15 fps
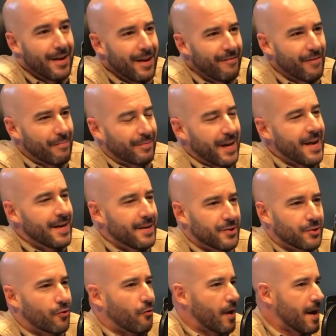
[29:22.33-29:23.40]
If I'm dating his
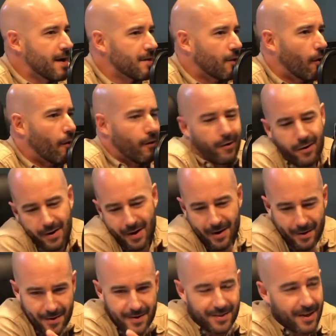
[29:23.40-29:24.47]
granddaughter,
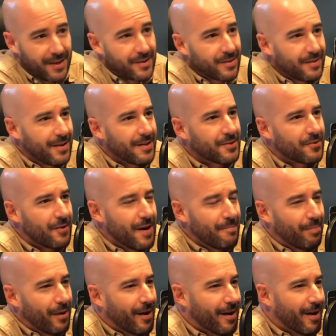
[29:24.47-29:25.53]
he's a nice
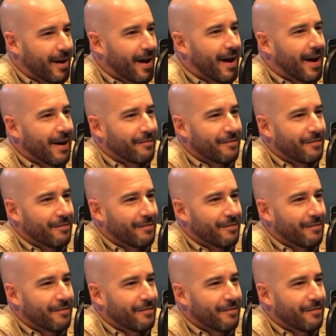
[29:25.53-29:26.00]
grandpa to have,